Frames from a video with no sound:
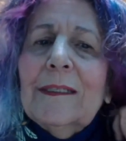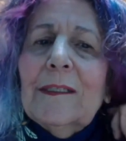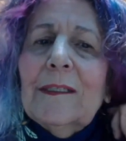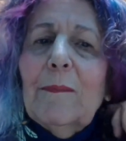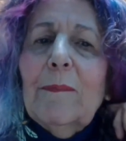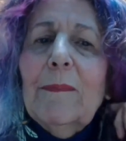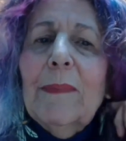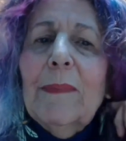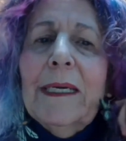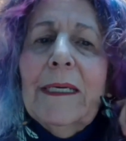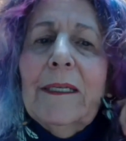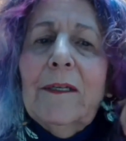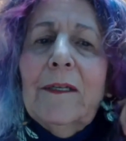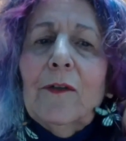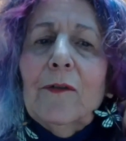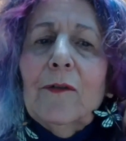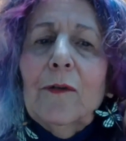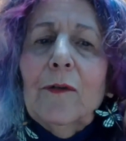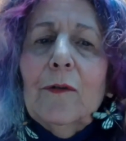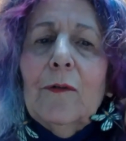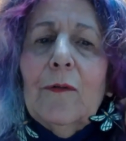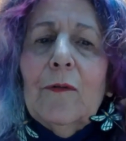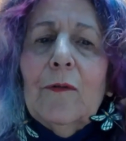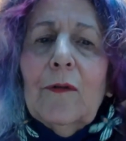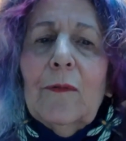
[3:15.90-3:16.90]
It's been
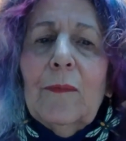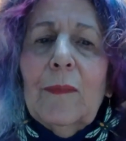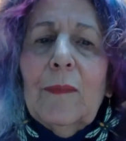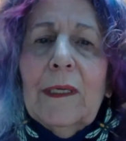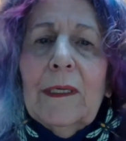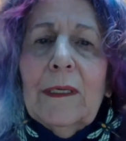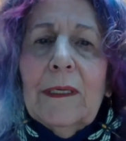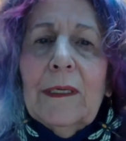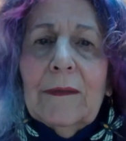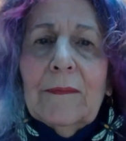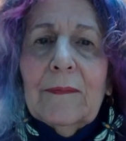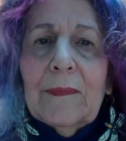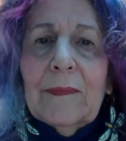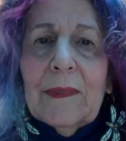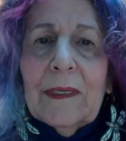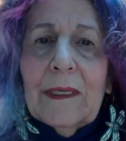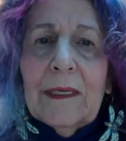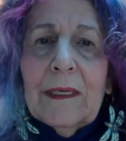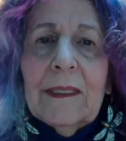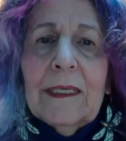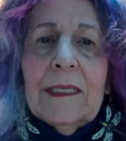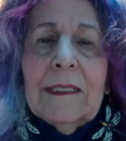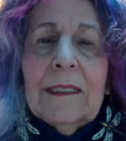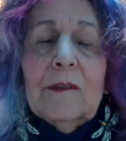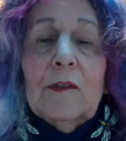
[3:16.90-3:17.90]
true for me,
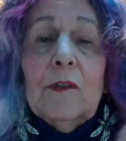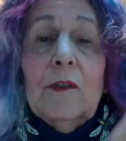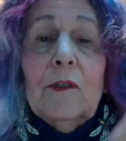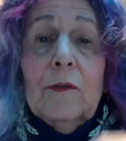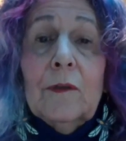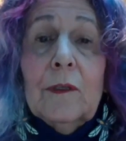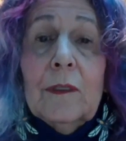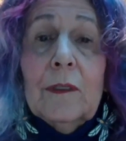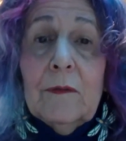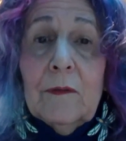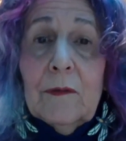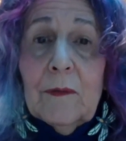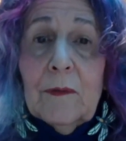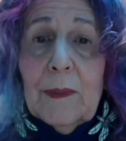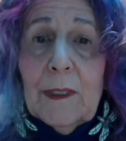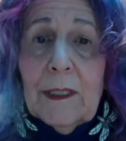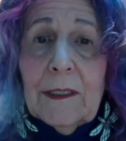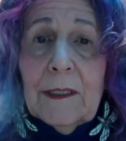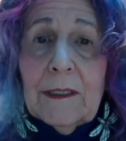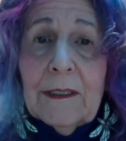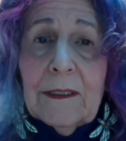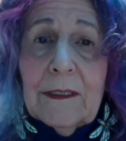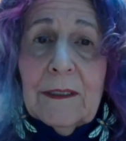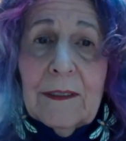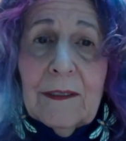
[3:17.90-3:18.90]
and that's driven
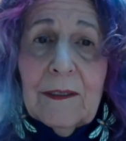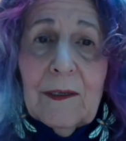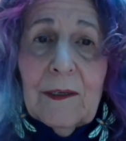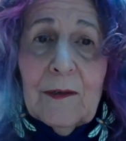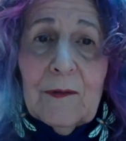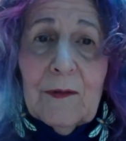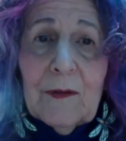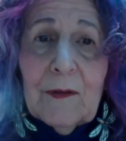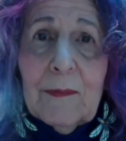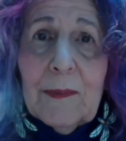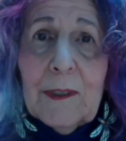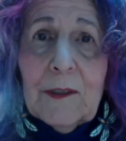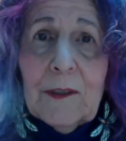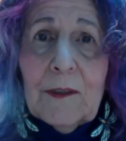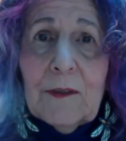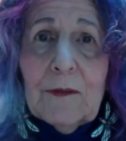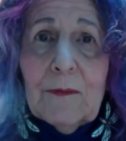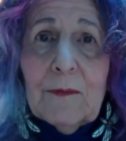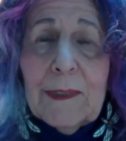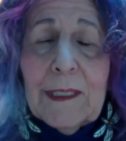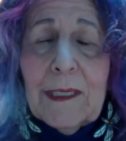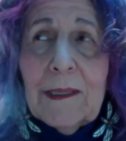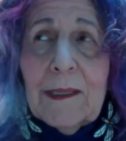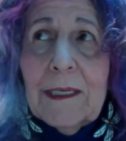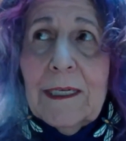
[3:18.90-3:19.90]
me for
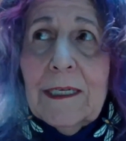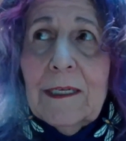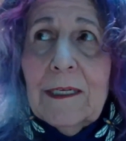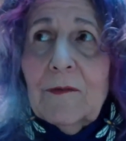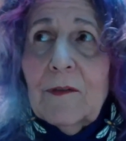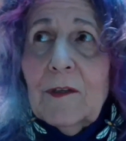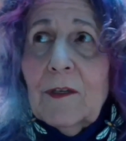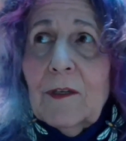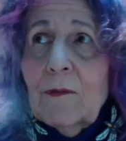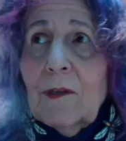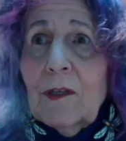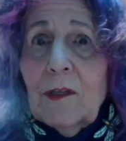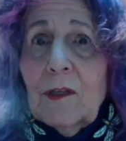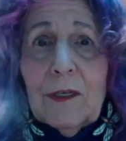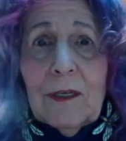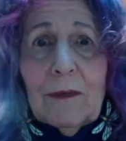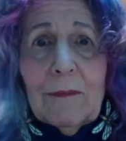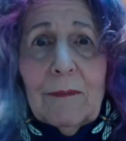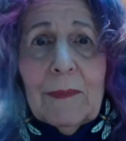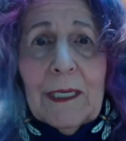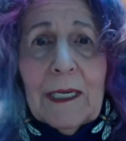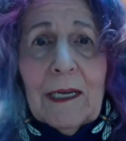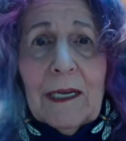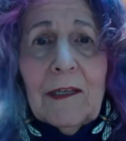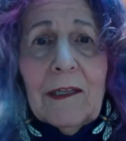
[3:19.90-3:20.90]
much of my life. And when you
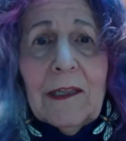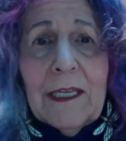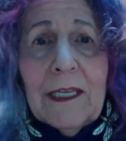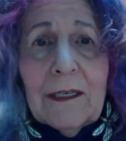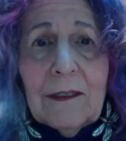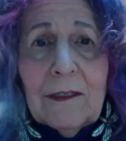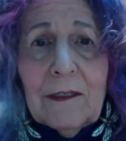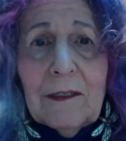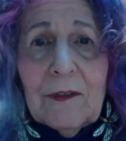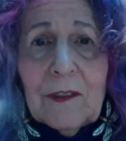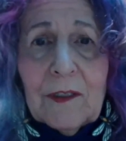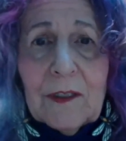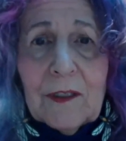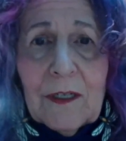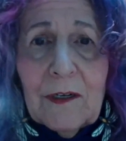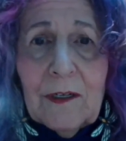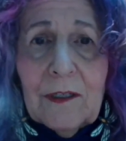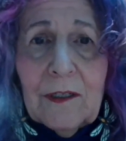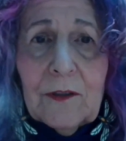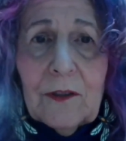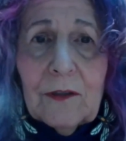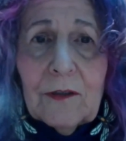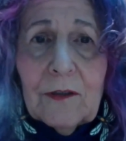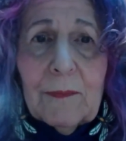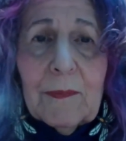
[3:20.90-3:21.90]
look at my collectivist
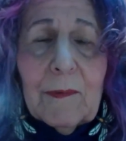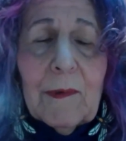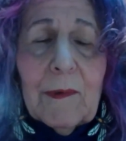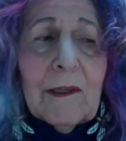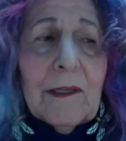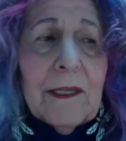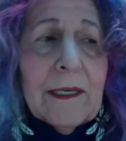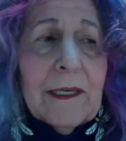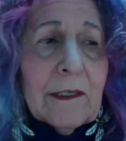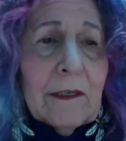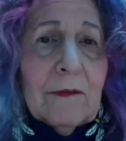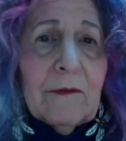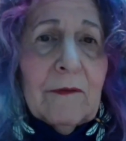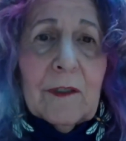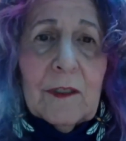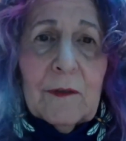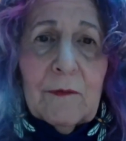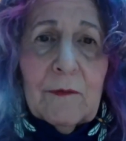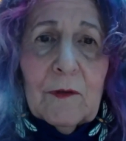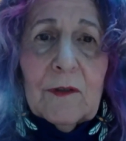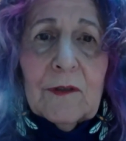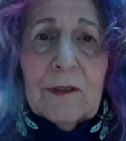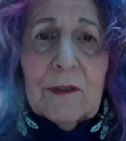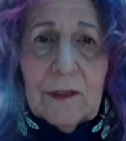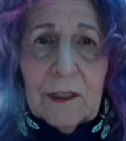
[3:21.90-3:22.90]
culture,
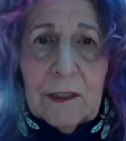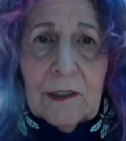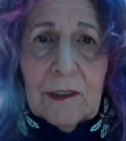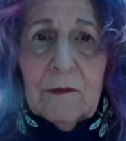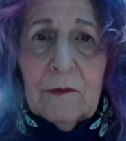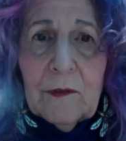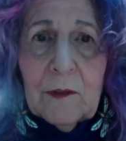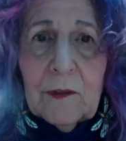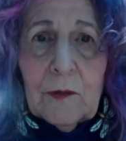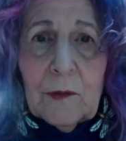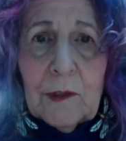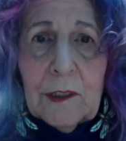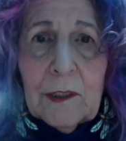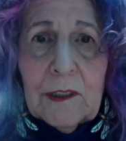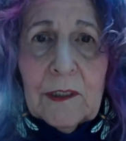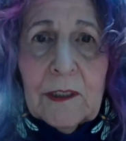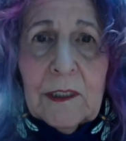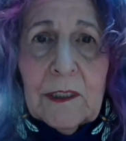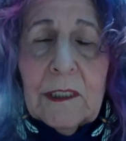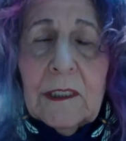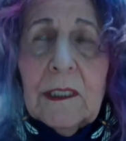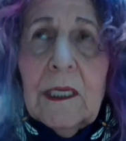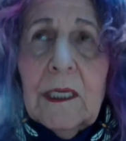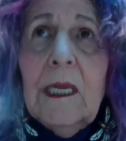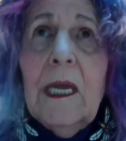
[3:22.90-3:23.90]
collectivist versus
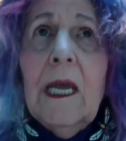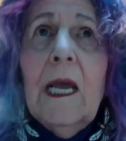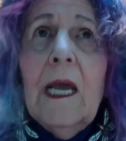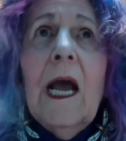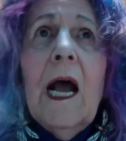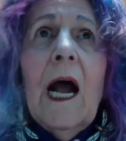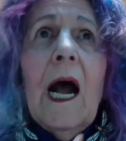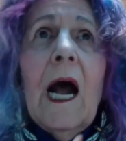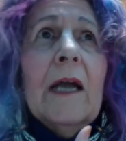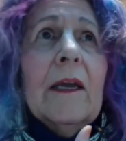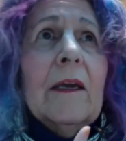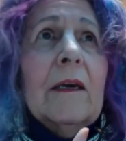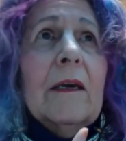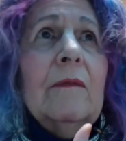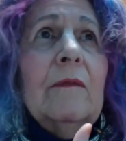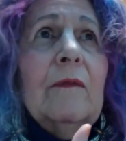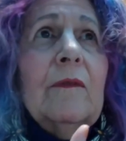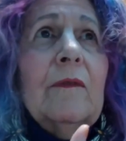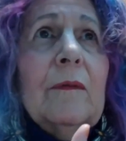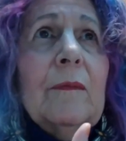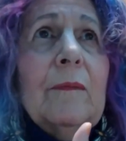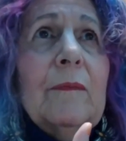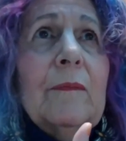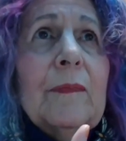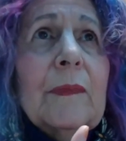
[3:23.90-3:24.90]
individualistic, they
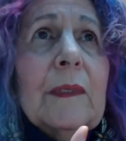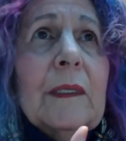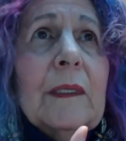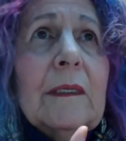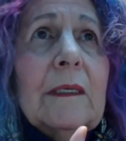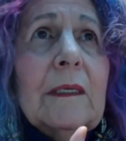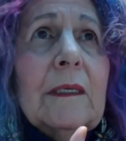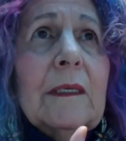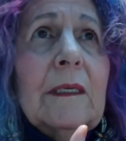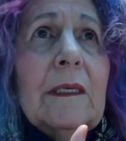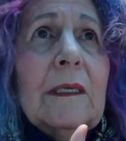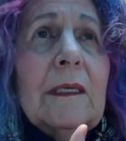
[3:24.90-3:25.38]
come from